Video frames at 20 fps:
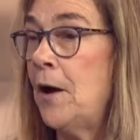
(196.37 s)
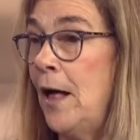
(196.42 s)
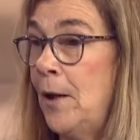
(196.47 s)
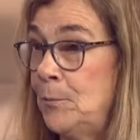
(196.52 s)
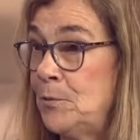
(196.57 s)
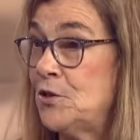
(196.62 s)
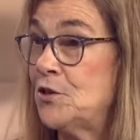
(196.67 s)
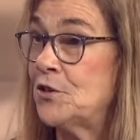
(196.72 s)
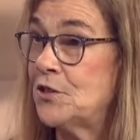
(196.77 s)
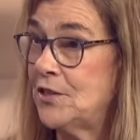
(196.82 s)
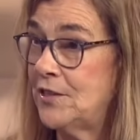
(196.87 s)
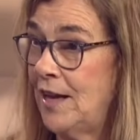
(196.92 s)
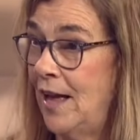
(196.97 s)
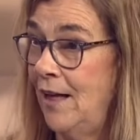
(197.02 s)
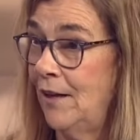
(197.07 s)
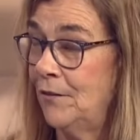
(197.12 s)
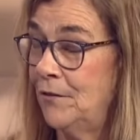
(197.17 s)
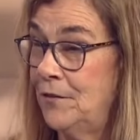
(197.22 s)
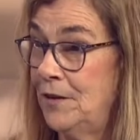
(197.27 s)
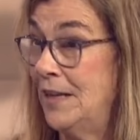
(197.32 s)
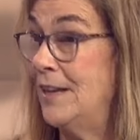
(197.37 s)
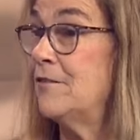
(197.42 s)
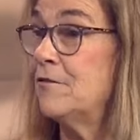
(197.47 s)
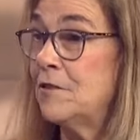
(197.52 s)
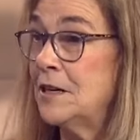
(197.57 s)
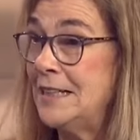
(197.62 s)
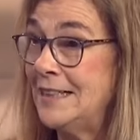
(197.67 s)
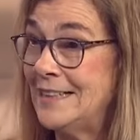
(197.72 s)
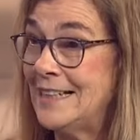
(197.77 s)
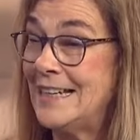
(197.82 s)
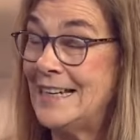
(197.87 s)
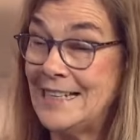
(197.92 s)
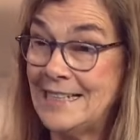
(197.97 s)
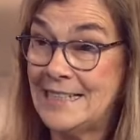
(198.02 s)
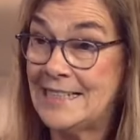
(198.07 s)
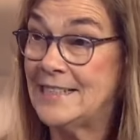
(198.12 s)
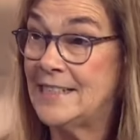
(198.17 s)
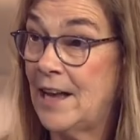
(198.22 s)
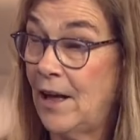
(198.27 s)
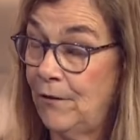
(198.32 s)
helps yourself. It really
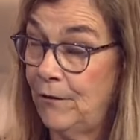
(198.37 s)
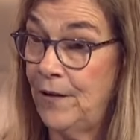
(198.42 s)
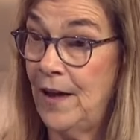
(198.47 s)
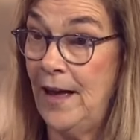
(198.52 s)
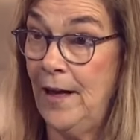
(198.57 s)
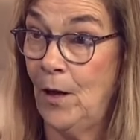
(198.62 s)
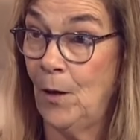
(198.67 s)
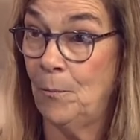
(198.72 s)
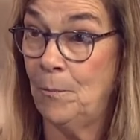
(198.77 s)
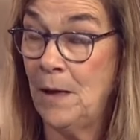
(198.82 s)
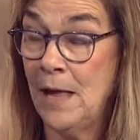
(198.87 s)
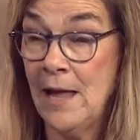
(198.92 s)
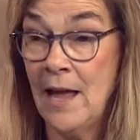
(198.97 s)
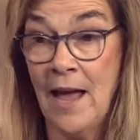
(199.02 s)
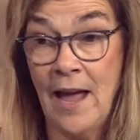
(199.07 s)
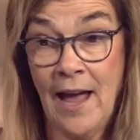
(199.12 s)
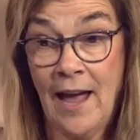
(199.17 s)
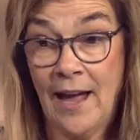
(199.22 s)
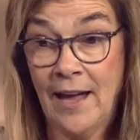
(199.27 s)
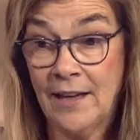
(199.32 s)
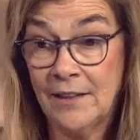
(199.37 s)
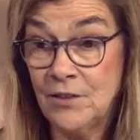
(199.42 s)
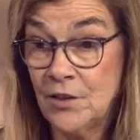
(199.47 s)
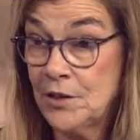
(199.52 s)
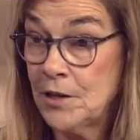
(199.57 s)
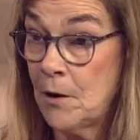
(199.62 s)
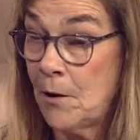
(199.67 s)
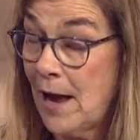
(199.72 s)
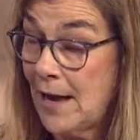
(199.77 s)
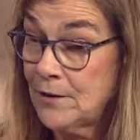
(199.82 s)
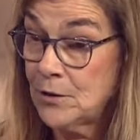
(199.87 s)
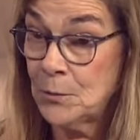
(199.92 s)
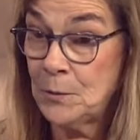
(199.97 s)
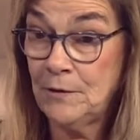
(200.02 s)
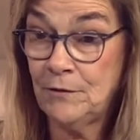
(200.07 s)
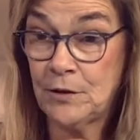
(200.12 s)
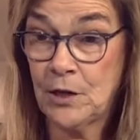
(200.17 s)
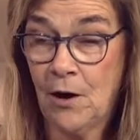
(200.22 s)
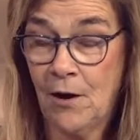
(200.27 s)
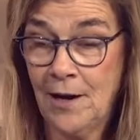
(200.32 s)
is self-help. And, you know, as
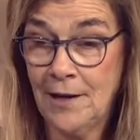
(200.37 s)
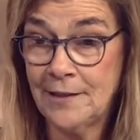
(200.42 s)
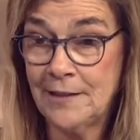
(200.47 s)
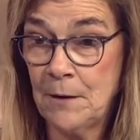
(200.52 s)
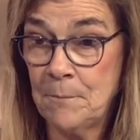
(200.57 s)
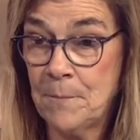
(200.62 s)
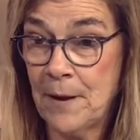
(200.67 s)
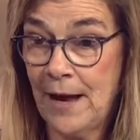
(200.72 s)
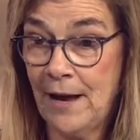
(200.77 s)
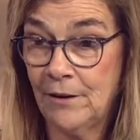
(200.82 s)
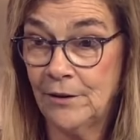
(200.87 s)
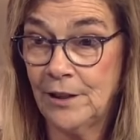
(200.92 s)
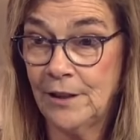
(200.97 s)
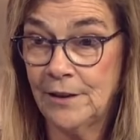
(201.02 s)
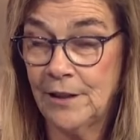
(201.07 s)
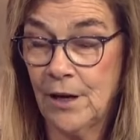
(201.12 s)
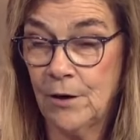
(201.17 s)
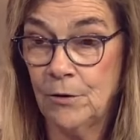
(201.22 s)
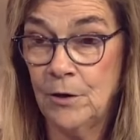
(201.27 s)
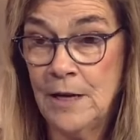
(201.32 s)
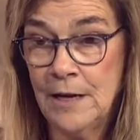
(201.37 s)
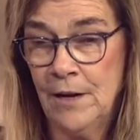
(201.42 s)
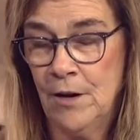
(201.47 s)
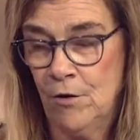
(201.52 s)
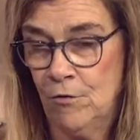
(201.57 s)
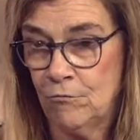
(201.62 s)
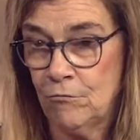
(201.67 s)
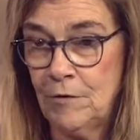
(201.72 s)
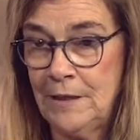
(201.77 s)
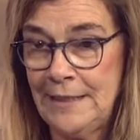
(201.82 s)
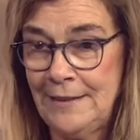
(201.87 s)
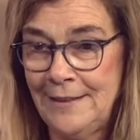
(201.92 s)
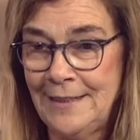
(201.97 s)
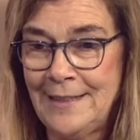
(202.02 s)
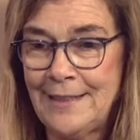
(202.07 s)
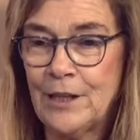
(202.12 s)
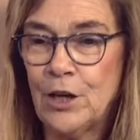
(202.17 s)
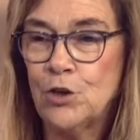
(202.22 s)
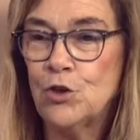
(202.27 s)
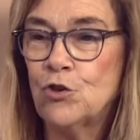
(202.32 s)
we've talked about, you know,
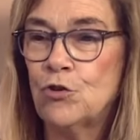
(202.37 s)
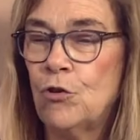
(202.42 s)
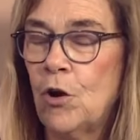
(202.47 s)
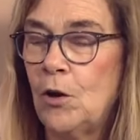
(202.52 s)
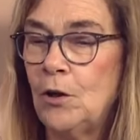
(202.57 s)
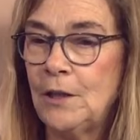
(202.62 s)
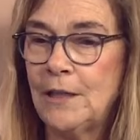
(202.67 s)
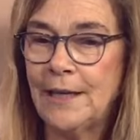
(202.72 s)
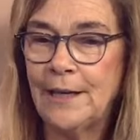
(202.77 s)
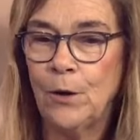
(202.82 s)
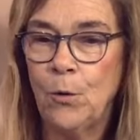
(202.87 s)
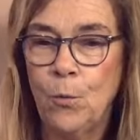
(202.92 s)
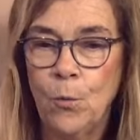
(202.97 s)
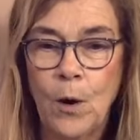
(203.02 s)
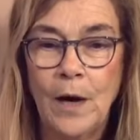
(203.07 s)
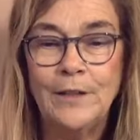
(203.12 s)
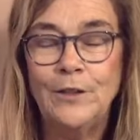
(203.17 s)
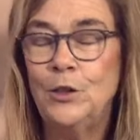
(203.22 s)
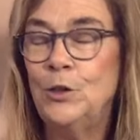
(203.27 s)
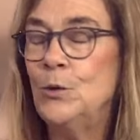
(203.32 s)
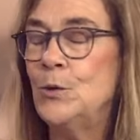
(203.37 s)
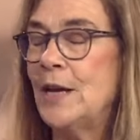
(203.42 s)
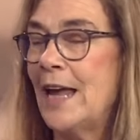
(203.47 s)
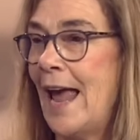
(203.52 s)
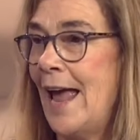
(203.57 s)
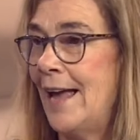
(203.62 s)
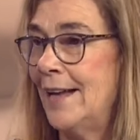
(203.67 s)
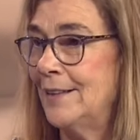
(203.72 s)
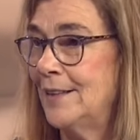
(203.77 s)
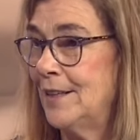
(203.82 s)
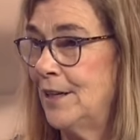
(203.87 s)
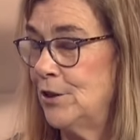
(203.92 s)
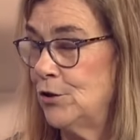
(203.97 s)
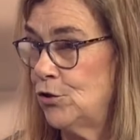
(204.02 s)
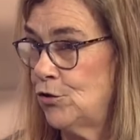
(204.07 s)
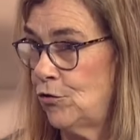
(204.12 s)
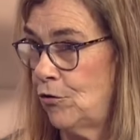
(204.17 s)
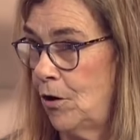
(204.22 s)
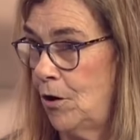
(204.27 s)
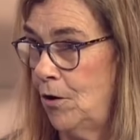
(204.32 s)
really controlling what you can
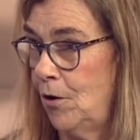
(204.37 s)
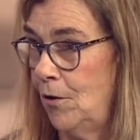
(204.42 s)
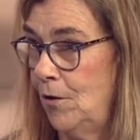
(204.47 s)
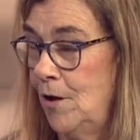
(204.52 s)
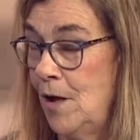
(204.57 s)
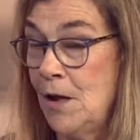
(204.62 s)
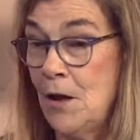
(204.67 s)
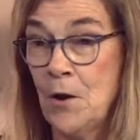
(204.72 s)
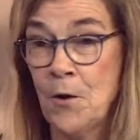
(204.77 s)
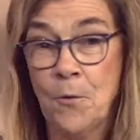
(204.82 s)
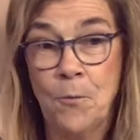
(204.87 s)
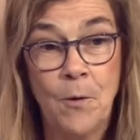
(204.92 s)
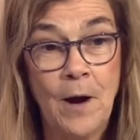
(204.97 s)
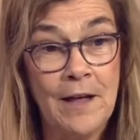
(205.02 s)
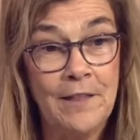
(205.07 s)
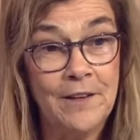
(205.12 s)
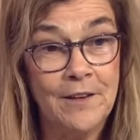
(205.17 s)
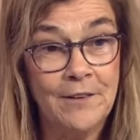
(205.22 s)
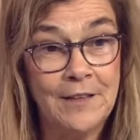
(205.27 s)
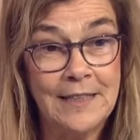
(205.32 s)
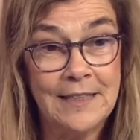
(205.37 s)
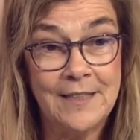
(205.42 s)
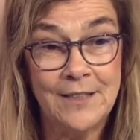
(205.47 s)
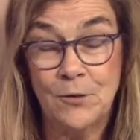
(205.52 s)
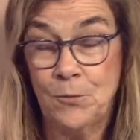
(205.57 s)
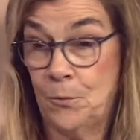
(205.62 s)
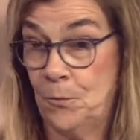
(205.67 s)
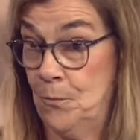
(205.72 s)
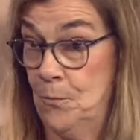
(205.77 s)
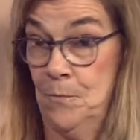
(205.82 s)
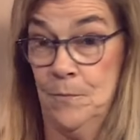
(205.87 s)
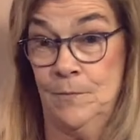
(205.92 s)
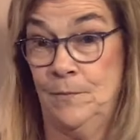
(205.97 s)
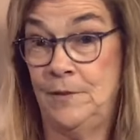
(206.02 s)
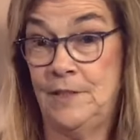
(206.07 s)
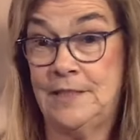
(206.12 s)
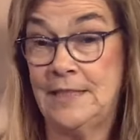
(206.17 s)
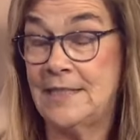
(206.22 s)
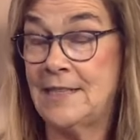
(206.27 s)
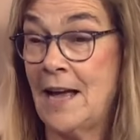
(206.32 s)
control, whether it's
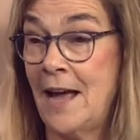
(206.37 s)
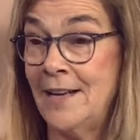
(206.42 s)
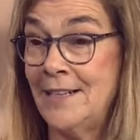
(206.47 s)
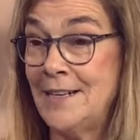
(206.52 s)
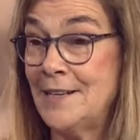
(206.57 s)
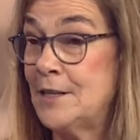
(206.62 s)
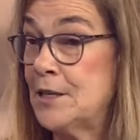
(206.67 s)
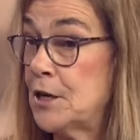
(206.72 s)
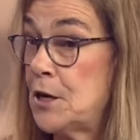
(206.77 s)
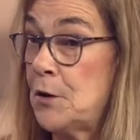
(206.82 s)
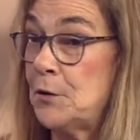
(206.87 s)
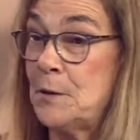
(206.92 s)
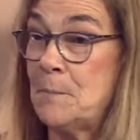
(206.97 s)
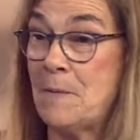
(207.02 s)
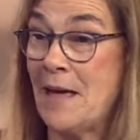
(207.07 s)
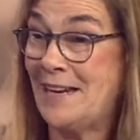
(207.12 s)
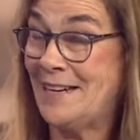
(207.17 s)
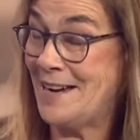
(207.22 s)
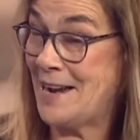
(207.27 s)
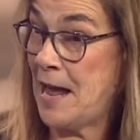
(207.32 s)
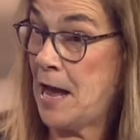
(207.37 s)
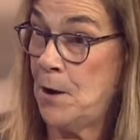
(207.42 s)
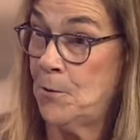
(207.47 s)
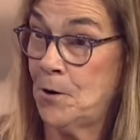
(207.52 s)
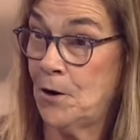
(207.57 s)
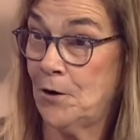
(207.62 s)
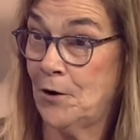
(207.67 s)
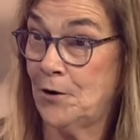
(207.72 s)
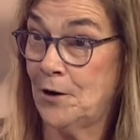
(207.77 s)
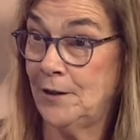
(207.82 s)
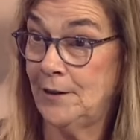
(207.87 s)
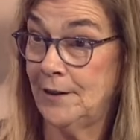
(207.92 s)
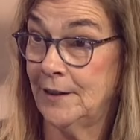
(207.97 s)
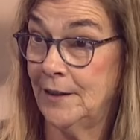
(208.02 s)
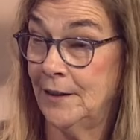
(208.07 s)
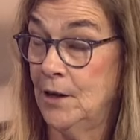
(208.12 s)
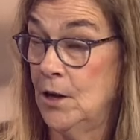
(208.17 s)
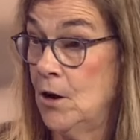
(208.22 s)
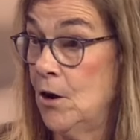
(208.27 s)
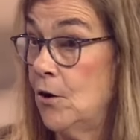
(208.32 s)
deciding to go to bed an hour
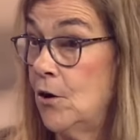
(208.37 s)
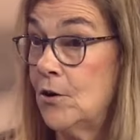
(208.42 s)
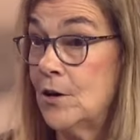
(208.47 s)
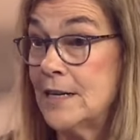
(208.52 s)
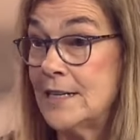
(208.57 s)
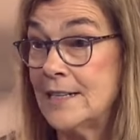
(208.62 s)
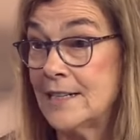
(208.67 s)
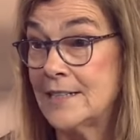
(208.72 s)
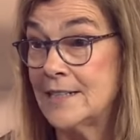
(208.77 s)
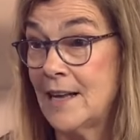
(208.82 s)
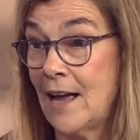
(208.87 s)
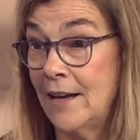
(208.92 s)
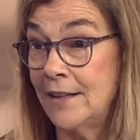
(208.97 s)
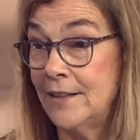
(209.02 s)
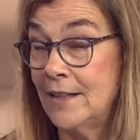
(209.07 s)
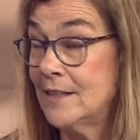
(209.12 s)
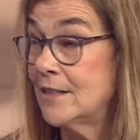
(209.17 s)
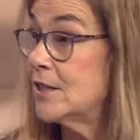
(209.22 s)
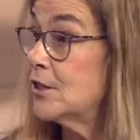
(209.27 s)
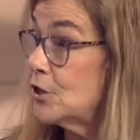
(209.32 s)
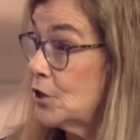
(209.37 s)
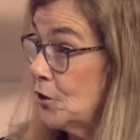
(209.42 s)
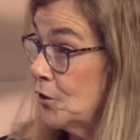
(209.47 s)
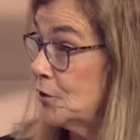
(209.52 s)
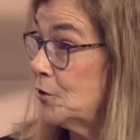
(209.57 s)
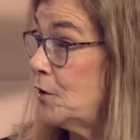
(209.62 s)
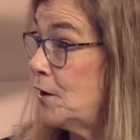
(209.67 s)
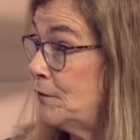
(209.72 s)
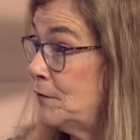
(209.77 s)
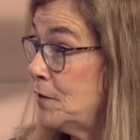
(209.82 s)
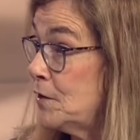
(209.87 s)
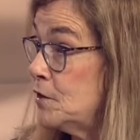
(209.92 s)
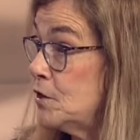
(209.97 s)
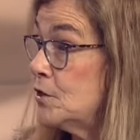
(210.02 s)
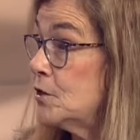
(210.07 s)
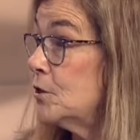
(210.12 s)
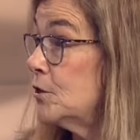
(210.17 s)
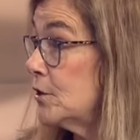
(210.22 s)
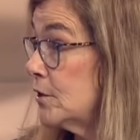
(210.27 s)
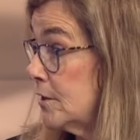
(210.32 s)
early or deciding to turn off the
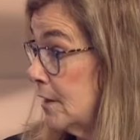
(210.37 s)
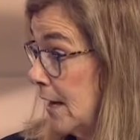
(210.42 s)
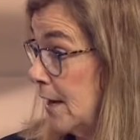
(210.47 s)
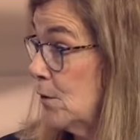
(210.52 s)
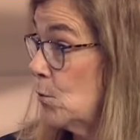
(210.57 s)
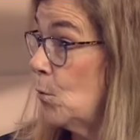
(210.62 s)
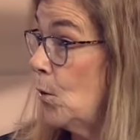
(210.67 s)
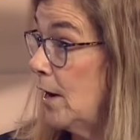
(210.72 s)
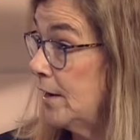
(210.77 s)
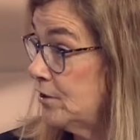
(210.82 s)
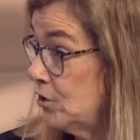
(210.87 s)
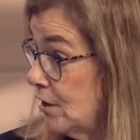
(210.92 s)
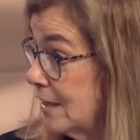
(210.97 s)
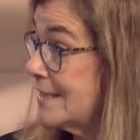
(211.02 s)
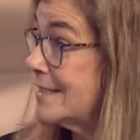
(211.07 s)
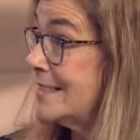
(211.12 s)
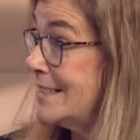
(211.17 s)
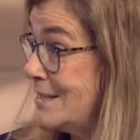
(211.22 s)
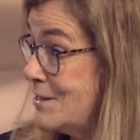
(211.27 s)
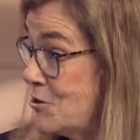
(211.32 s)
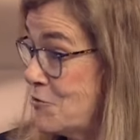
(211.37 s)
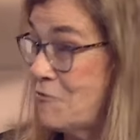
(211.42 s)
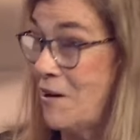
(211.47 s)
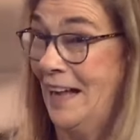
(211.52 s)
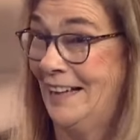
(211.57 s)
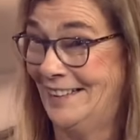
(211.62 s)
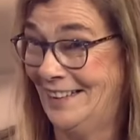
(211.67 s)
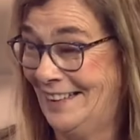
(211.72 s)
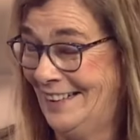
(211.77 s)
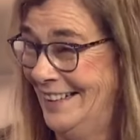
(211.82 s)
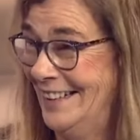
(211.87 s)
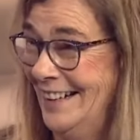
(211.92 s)
news and watching Cinderella.